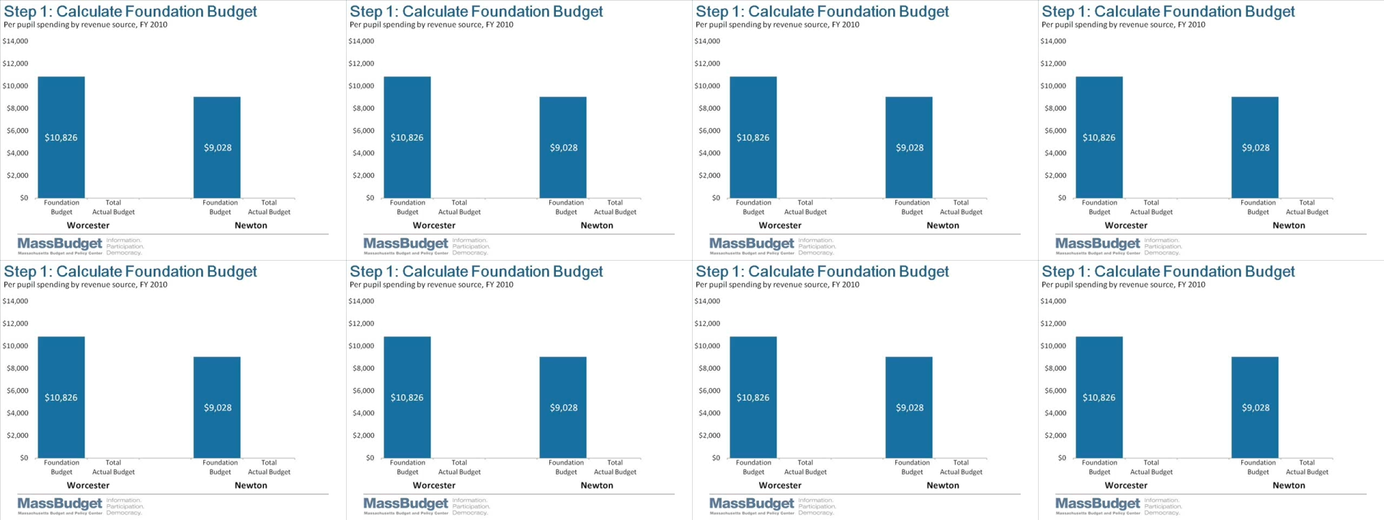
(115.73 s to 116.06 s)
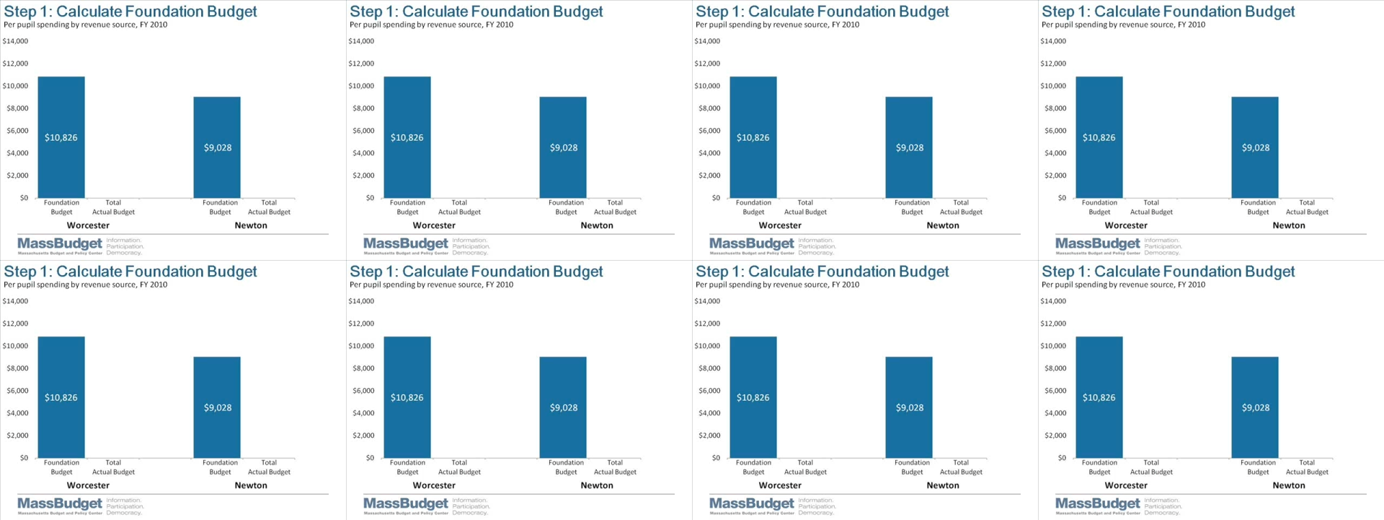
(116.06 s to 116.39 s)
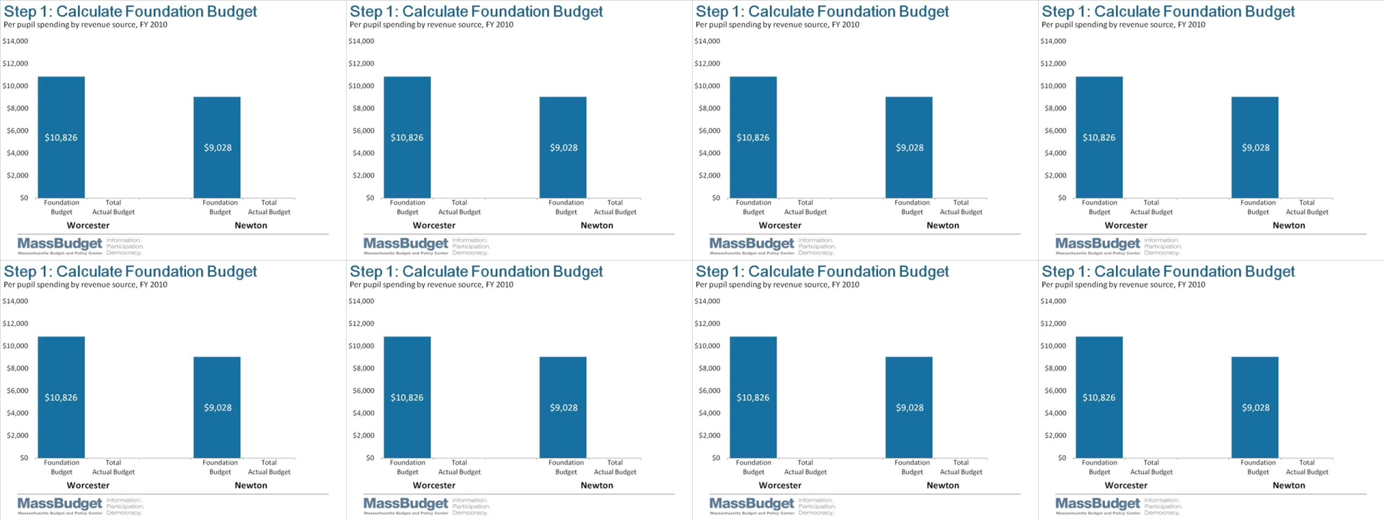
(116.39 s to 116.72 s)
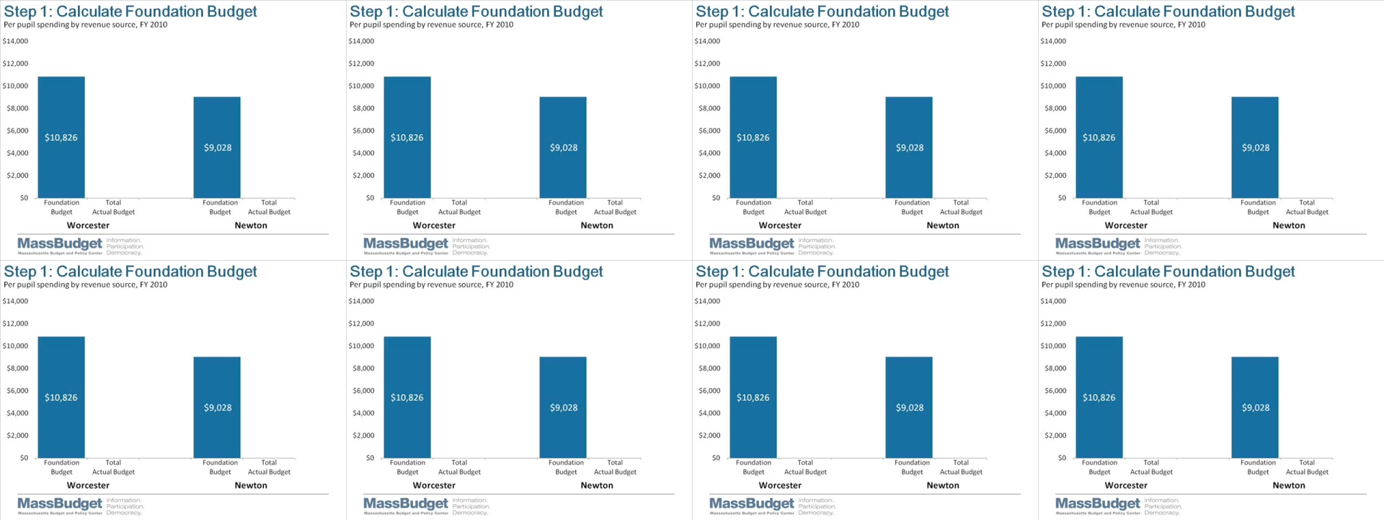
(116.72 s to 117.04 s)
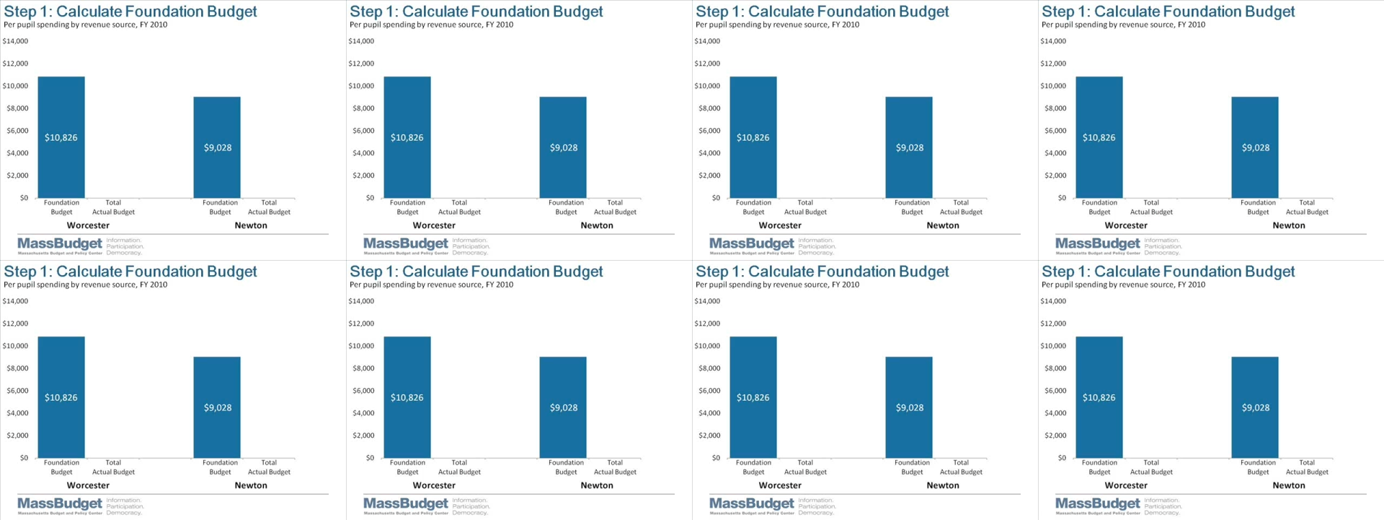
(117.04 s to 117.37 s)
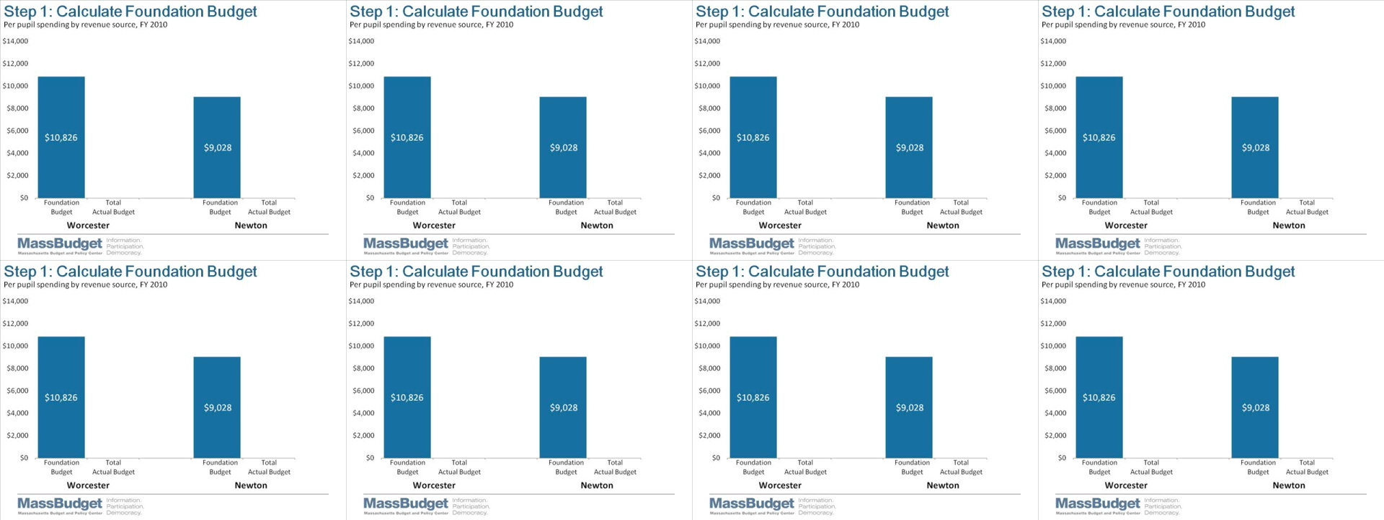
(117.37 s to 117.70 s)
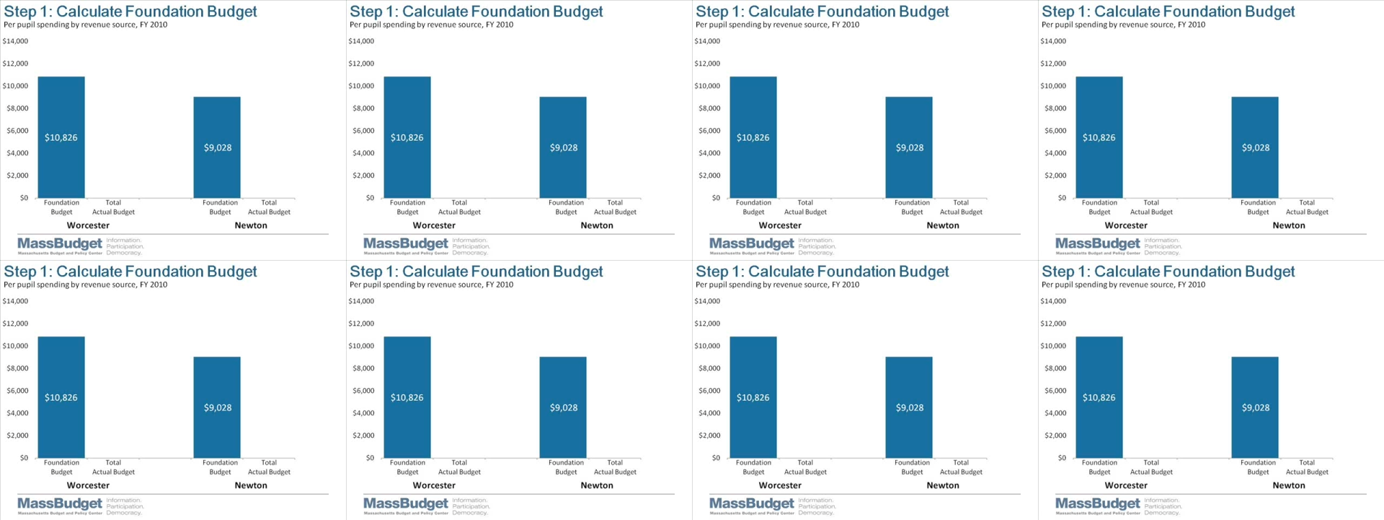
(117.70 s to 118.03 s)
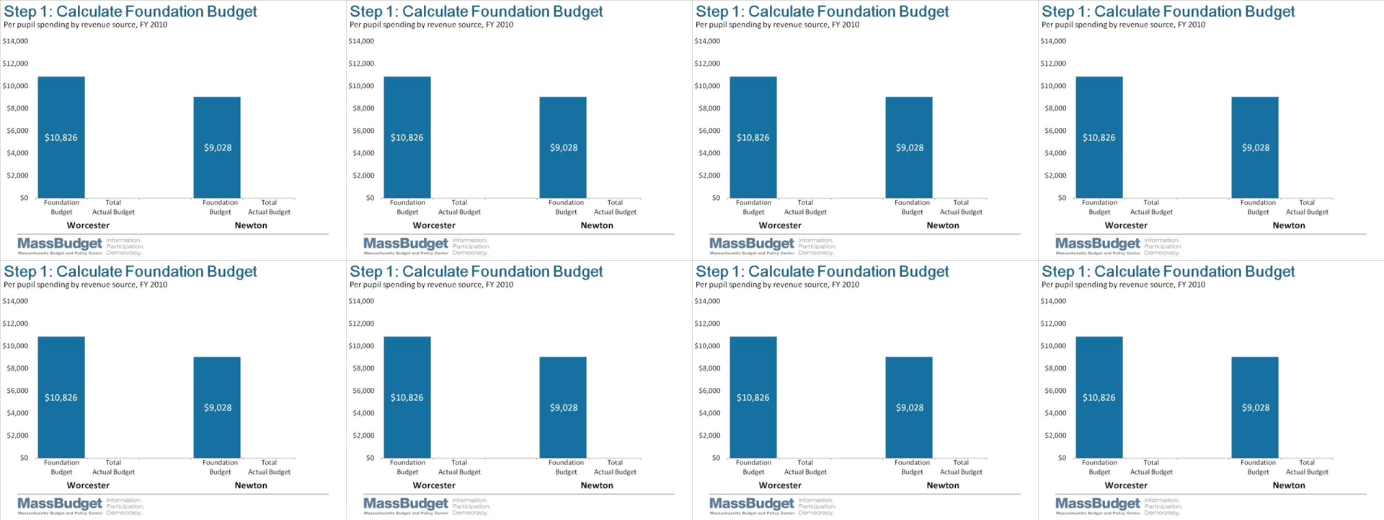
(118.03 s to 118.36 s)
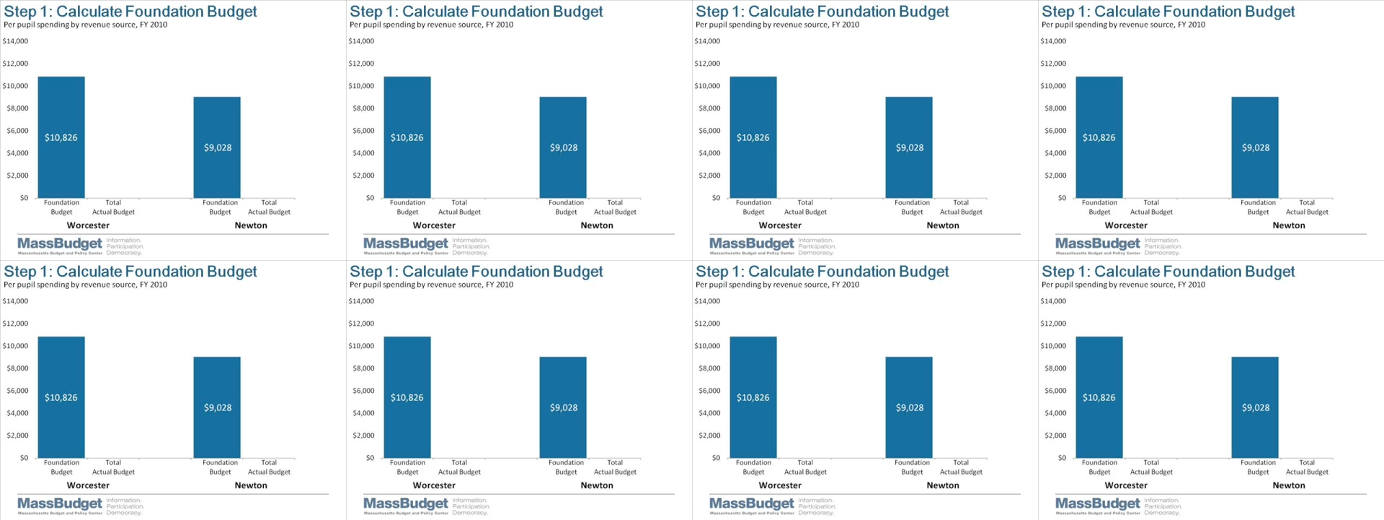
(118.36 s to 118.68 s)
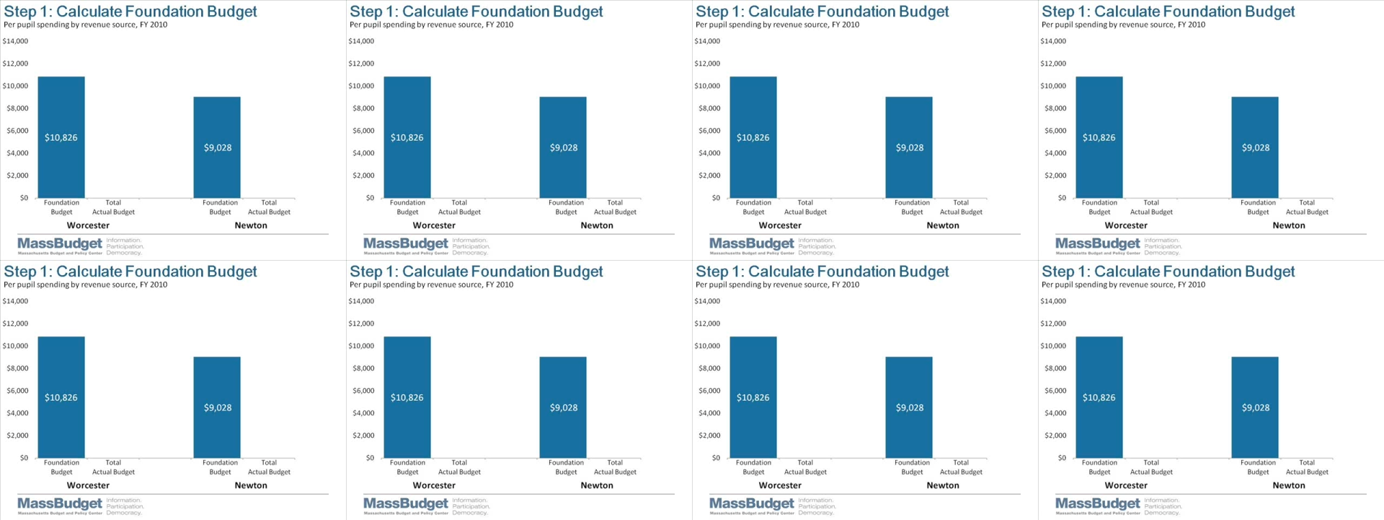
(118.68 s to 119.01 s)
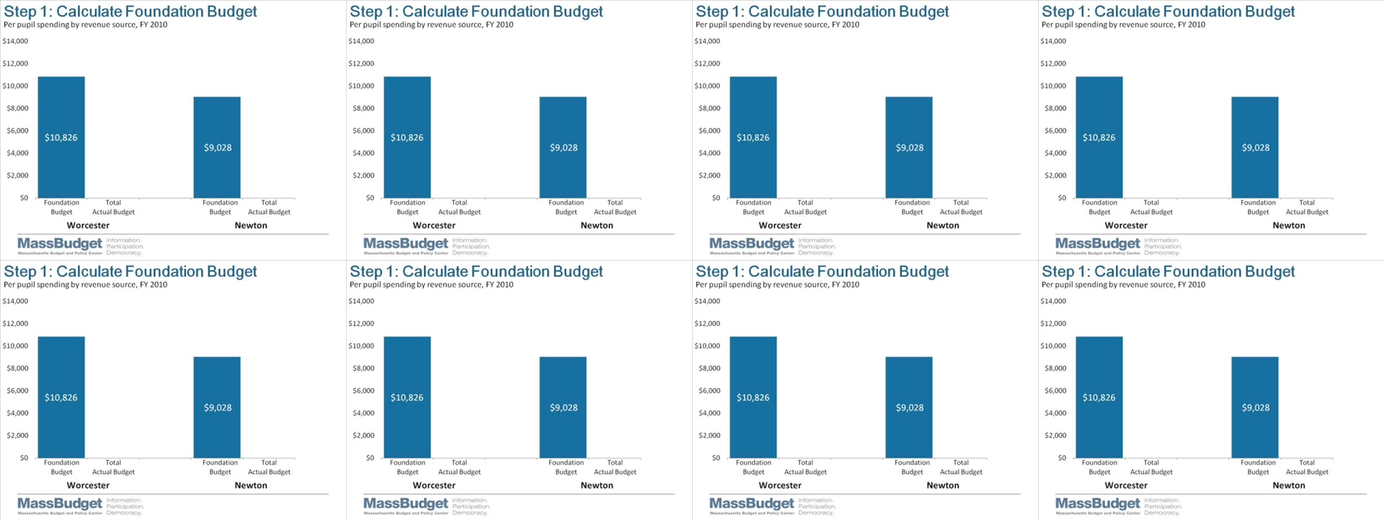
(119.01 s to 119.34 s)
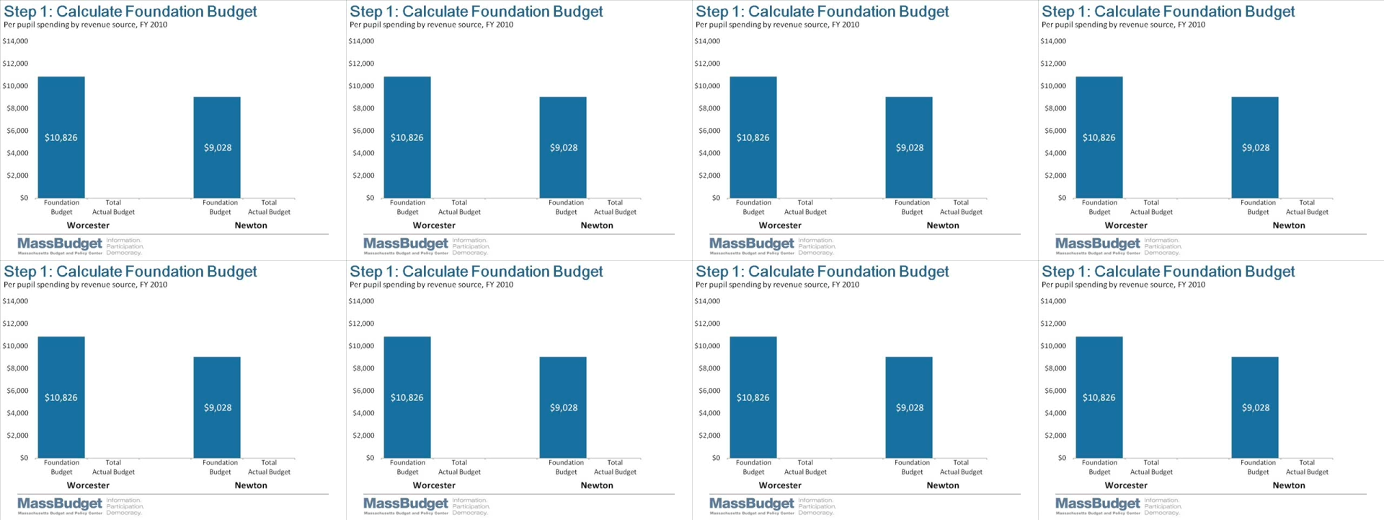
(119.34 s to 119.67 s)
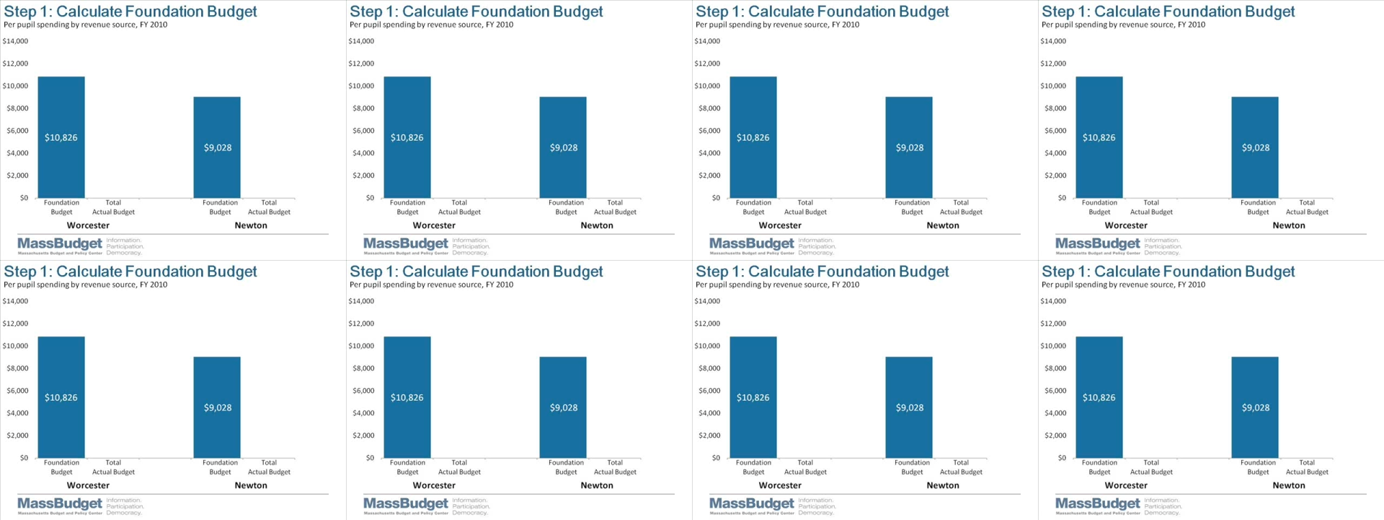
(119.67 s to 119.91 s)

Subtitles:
Nobody's mouth can be seen.